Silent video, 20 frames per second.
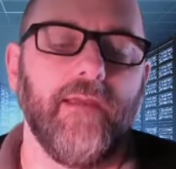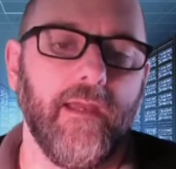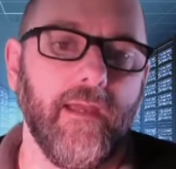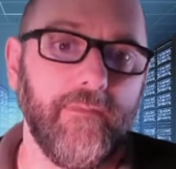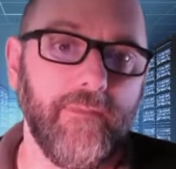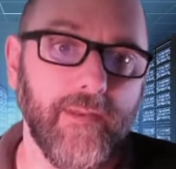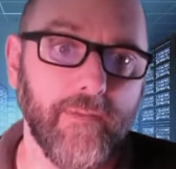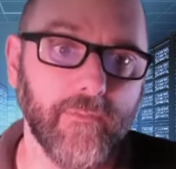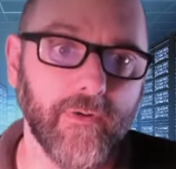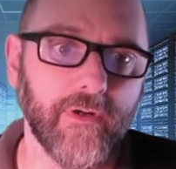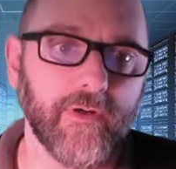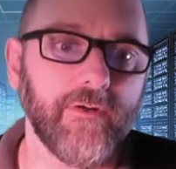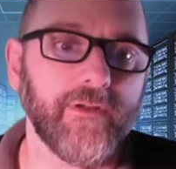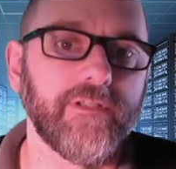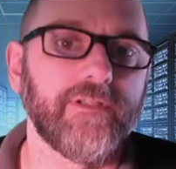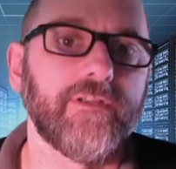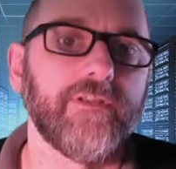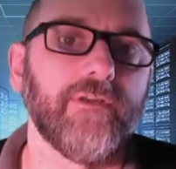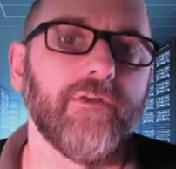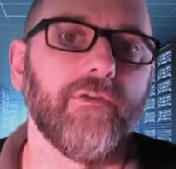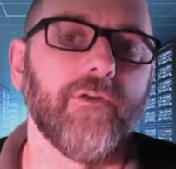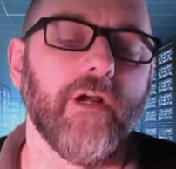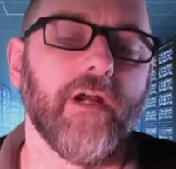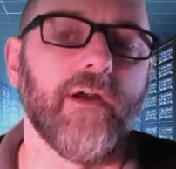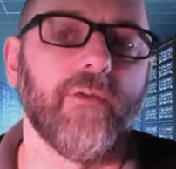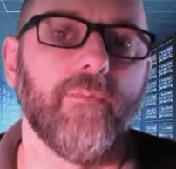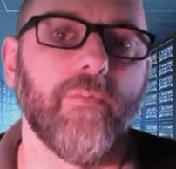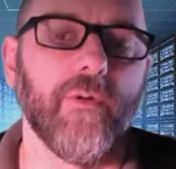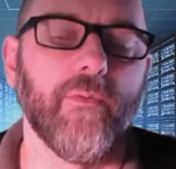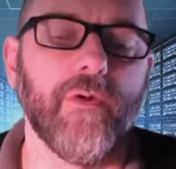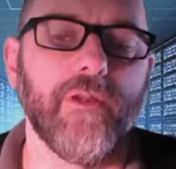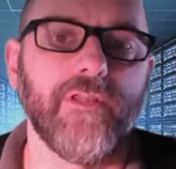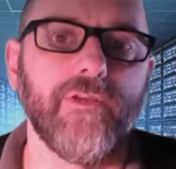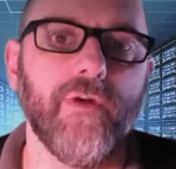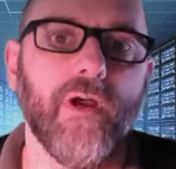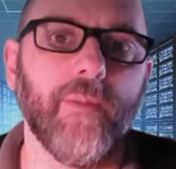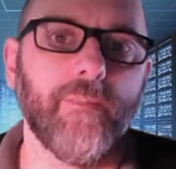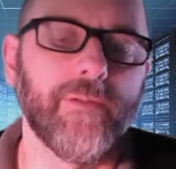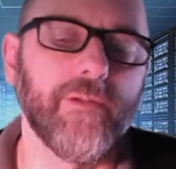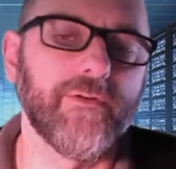And then we're going to, but when
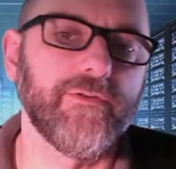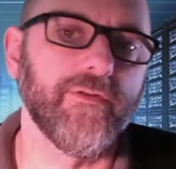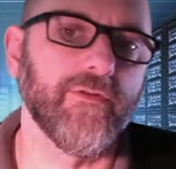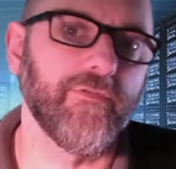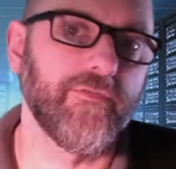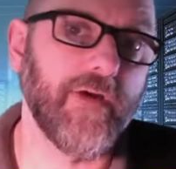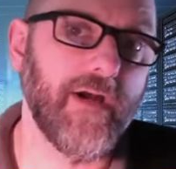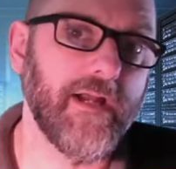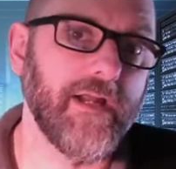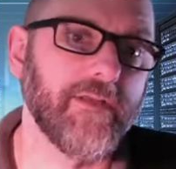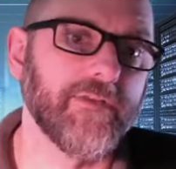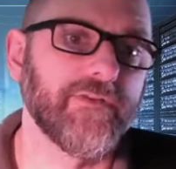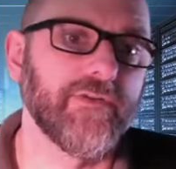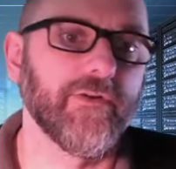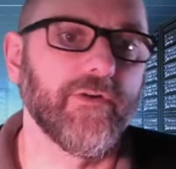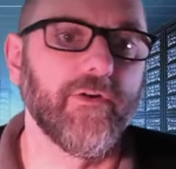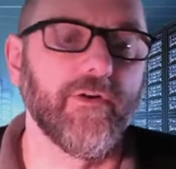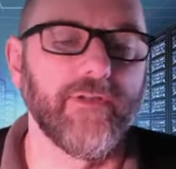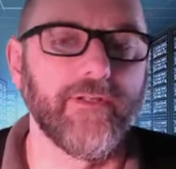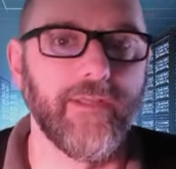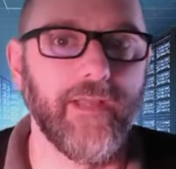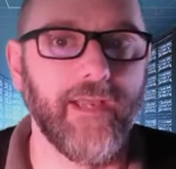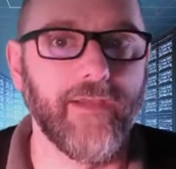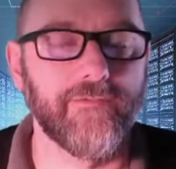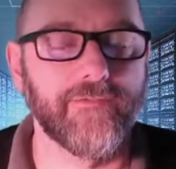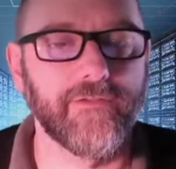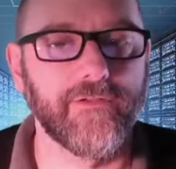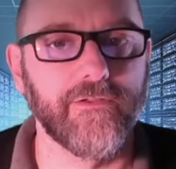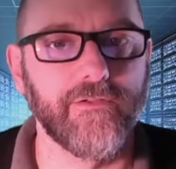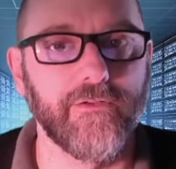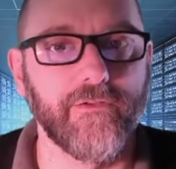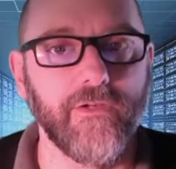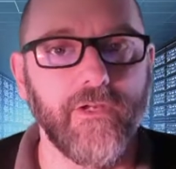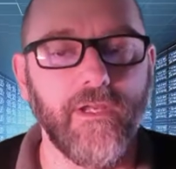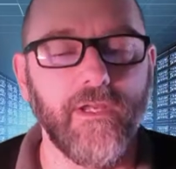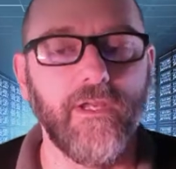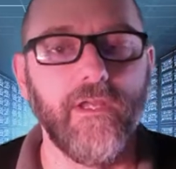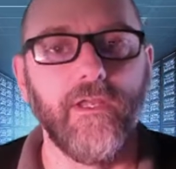you upload your files, you're going to have to